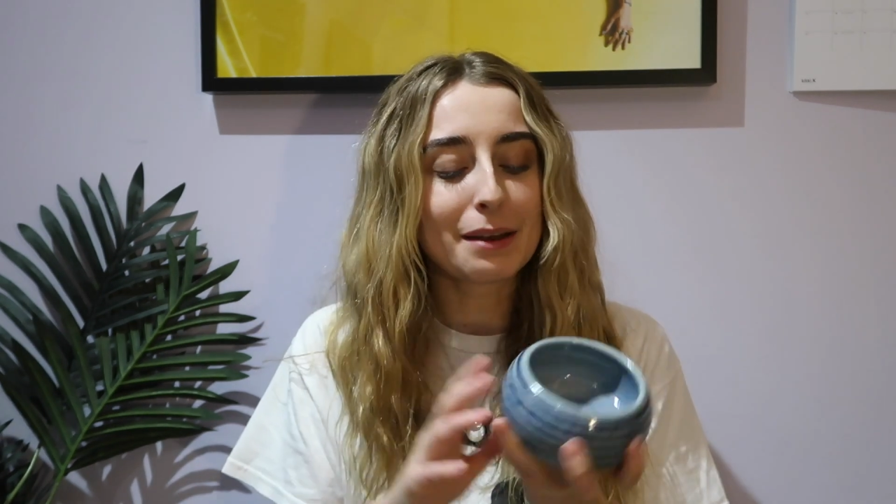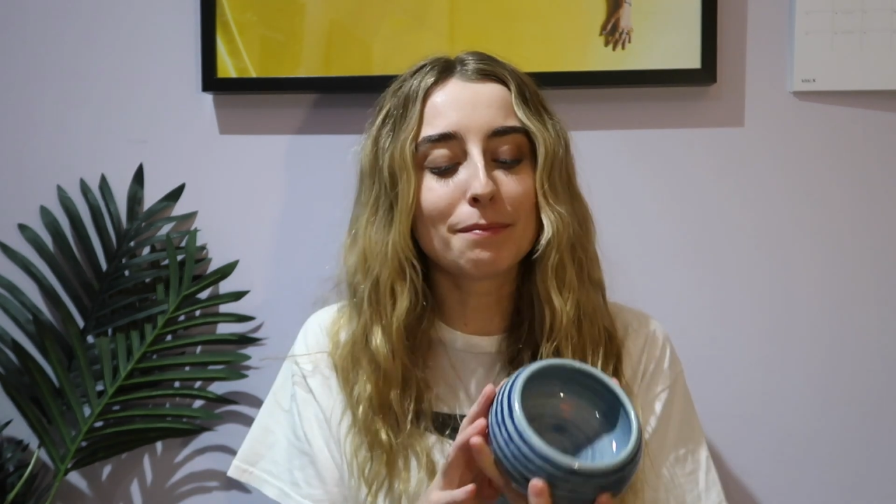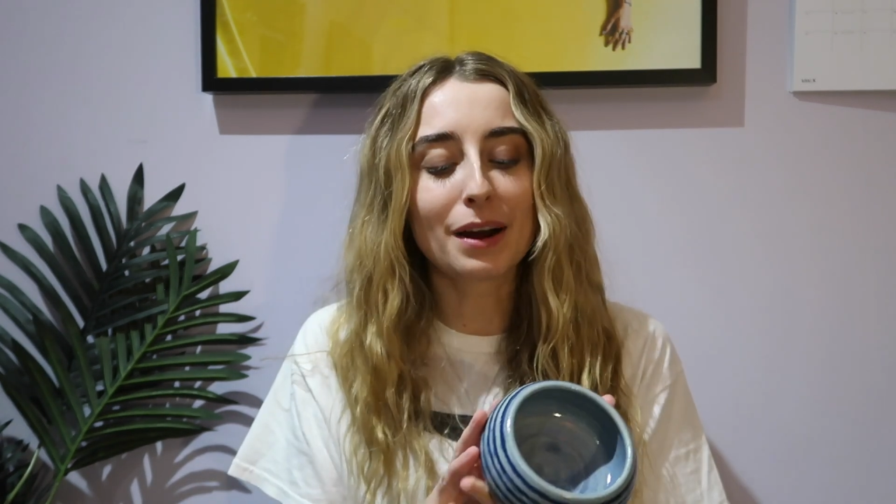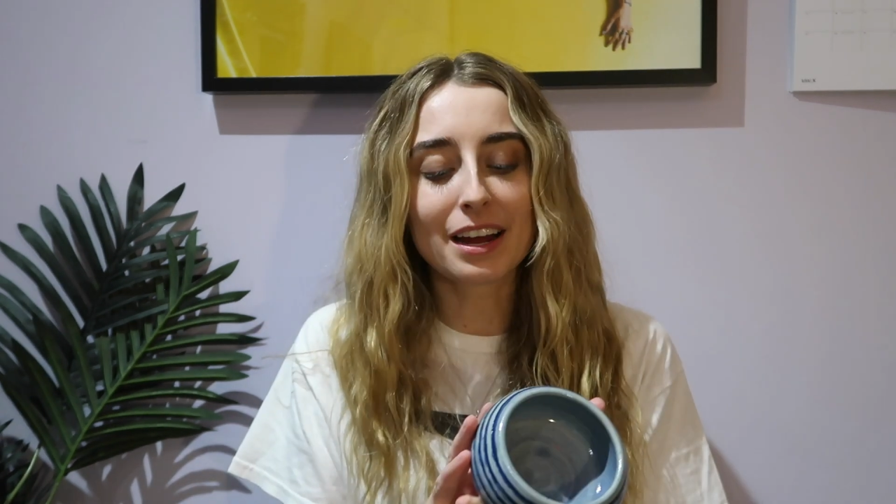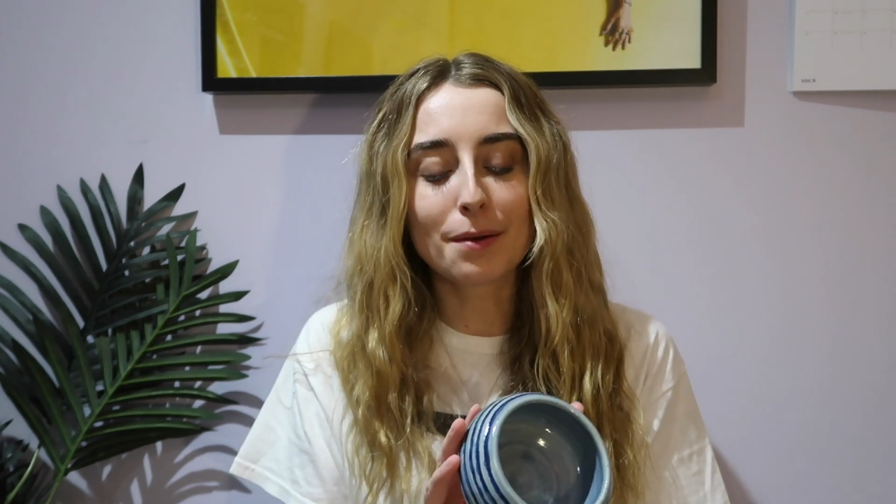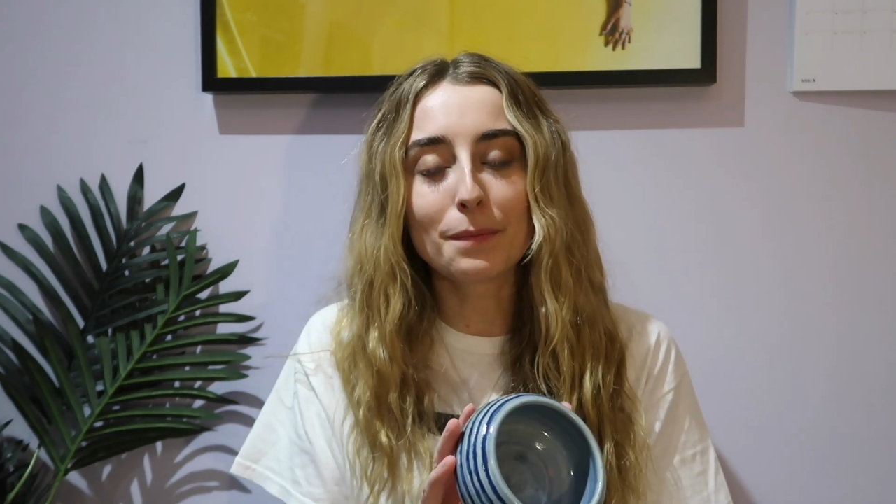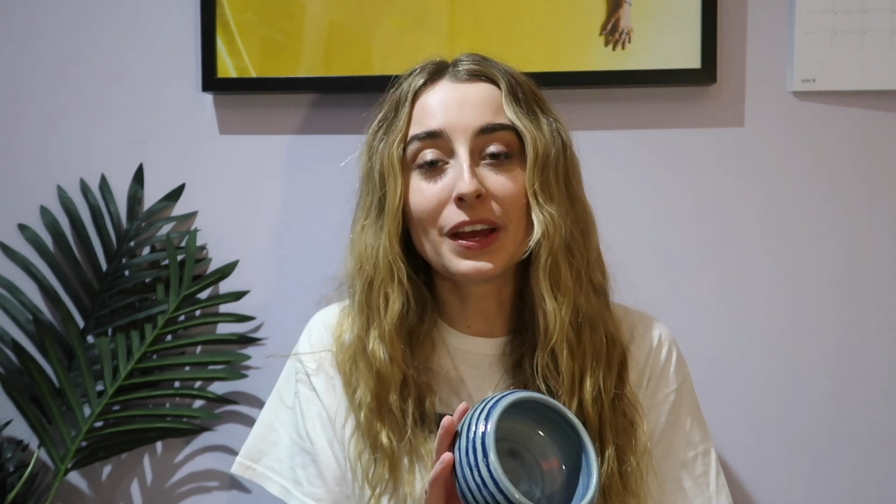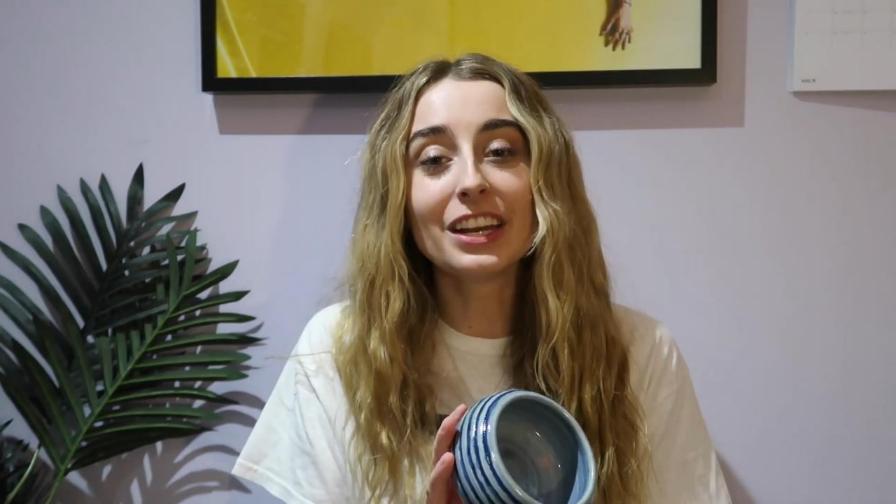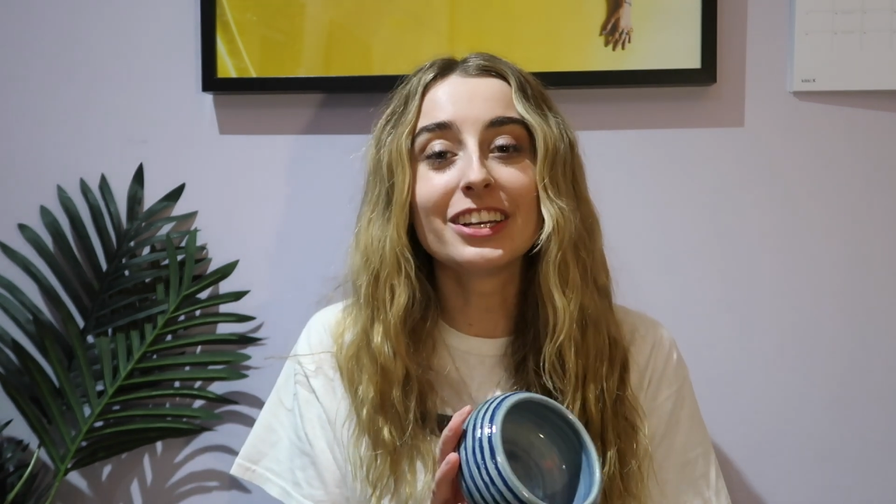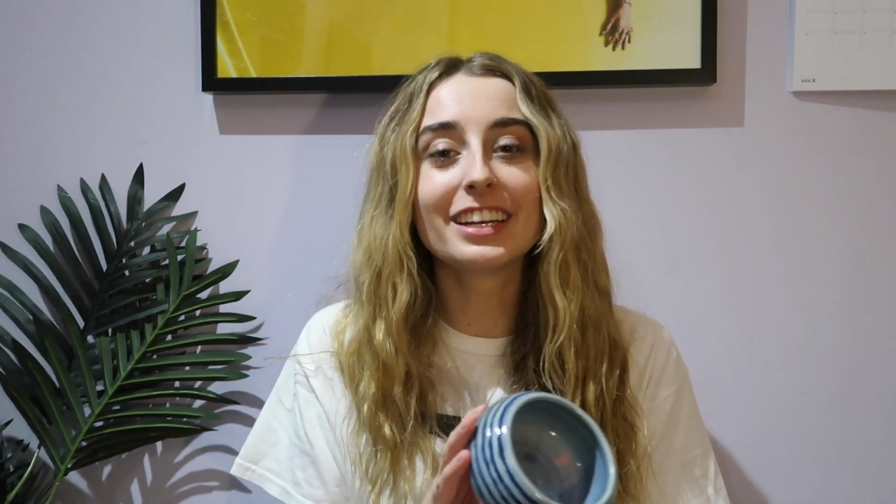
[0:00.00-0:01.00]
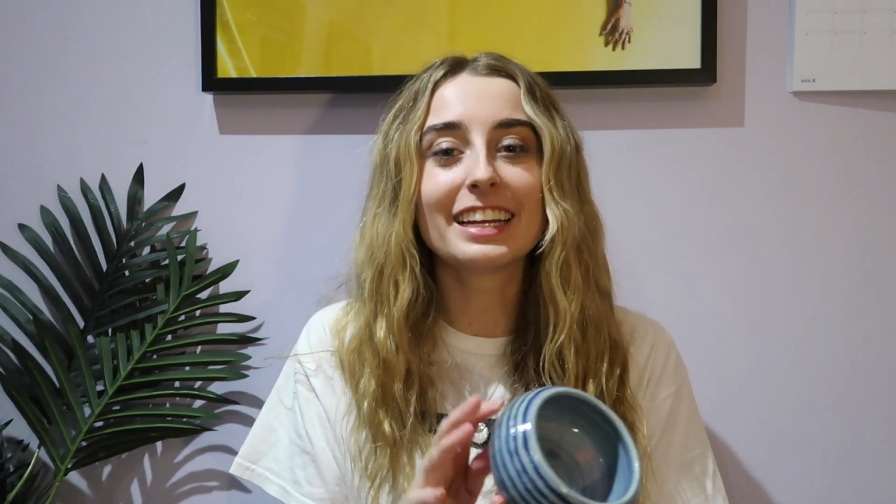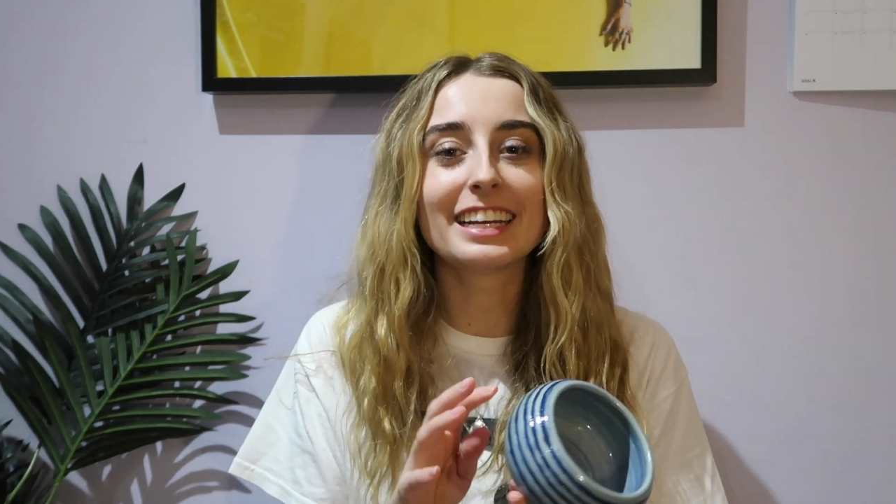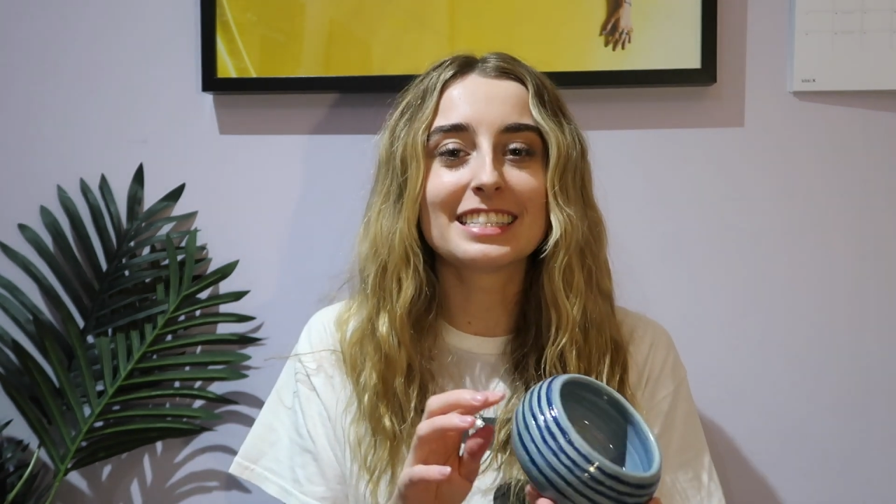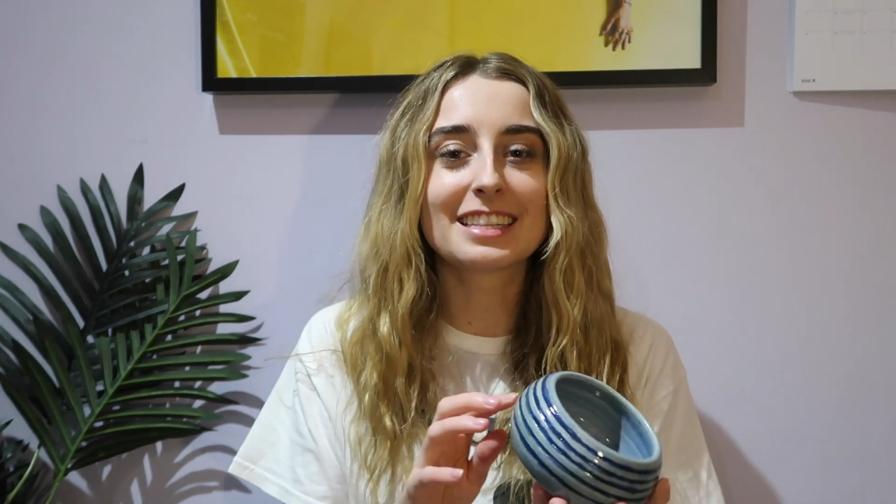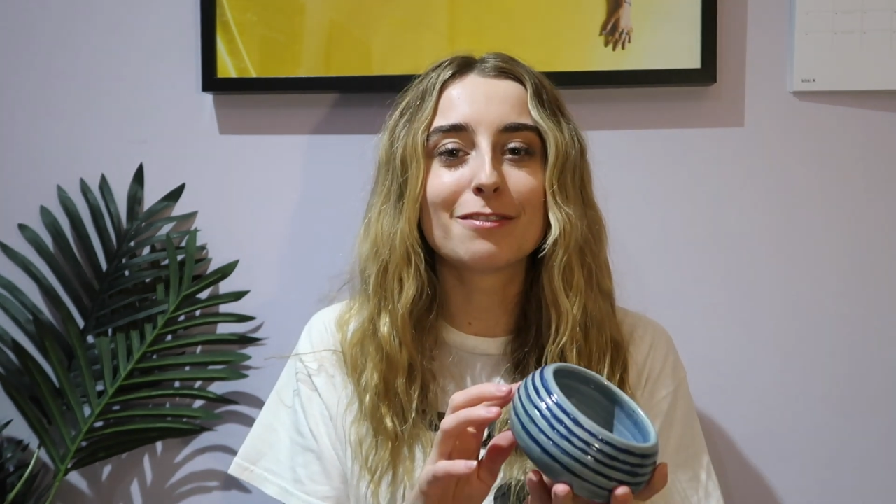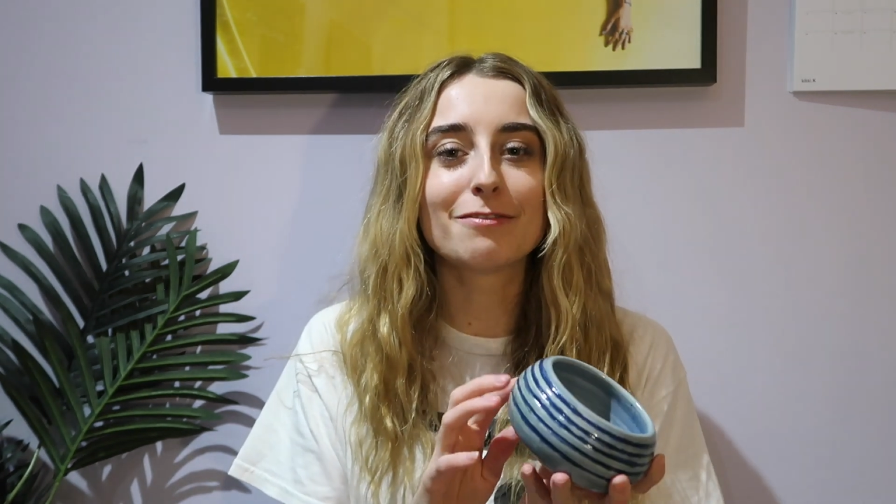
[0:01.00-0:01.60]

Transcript: in my opinion, is the